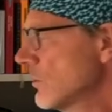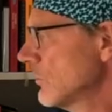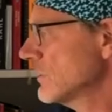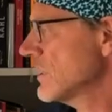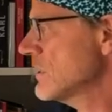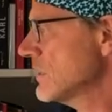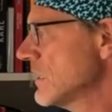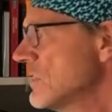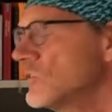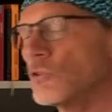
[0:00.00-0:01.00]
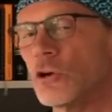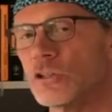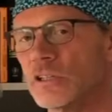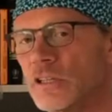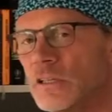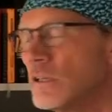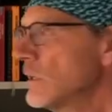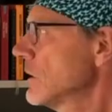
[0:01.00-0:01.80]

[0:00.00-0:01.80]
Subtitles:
and is inserting